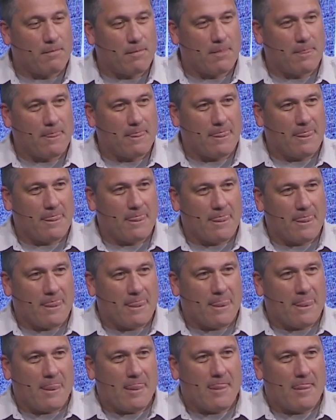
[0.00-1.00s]

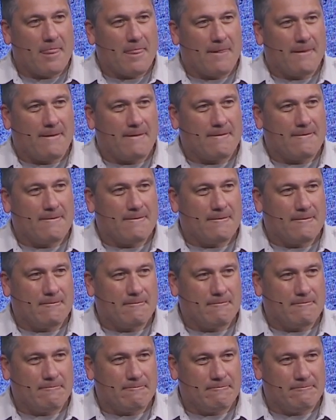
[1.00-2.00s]

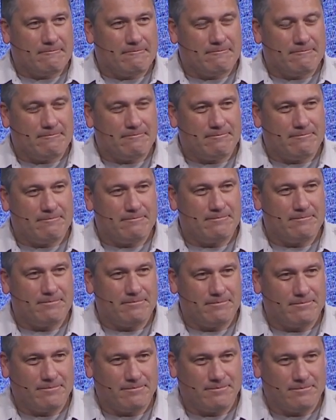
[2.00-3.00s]

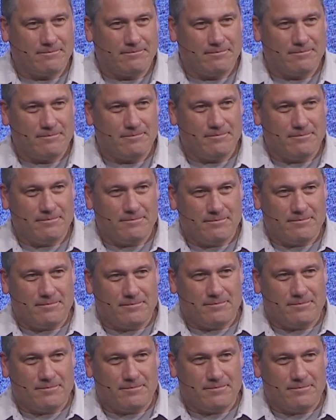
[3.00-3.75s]
Nobody speaks.